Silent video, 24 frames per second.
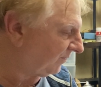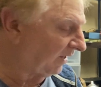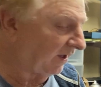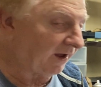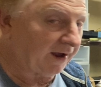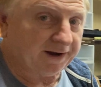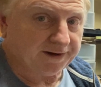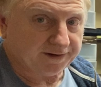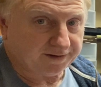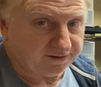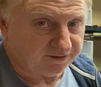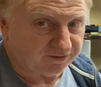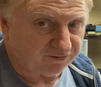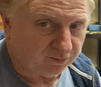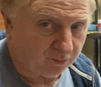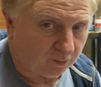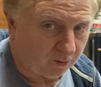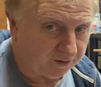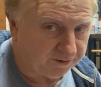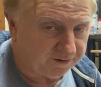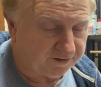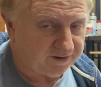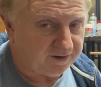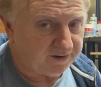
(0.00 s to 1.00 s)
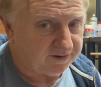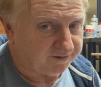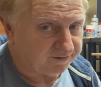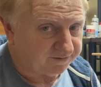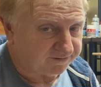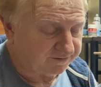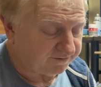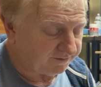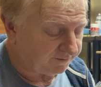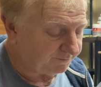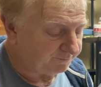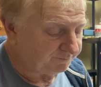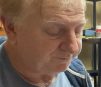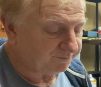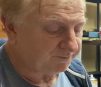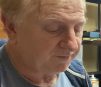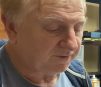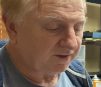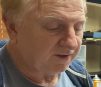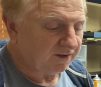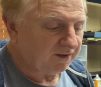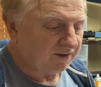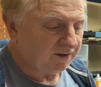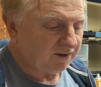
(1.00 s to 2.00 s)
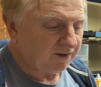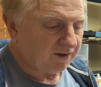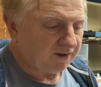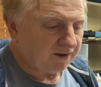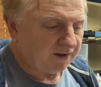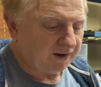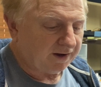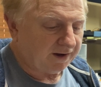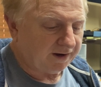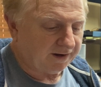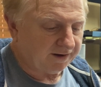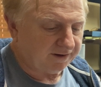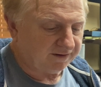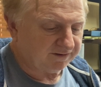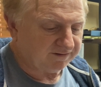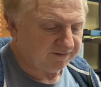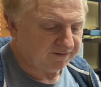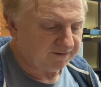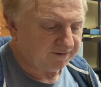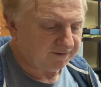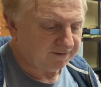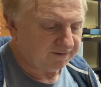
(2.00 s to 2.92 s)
it is what it is. And